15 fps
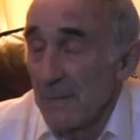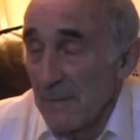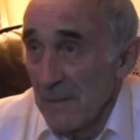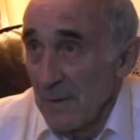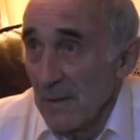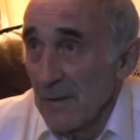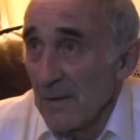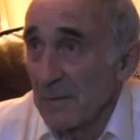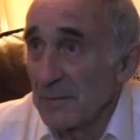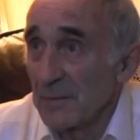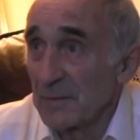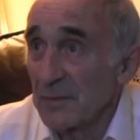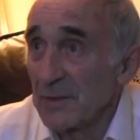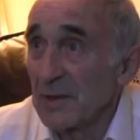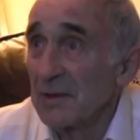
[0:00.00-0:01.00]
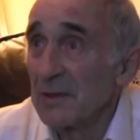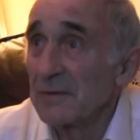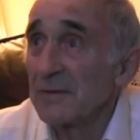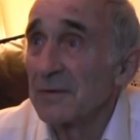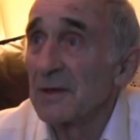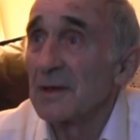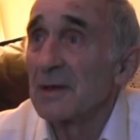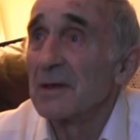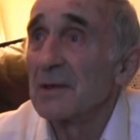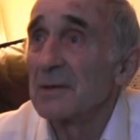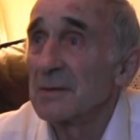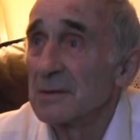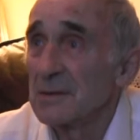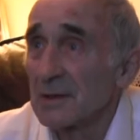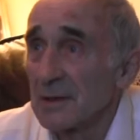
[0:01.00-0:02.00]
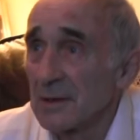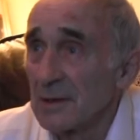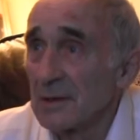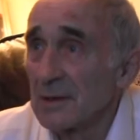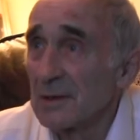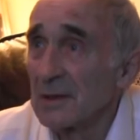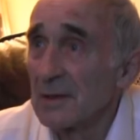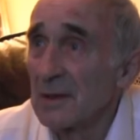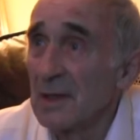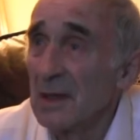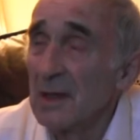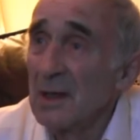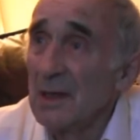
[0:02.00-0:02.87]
Yeah, it's a bit late for that now, isn't it? Mm.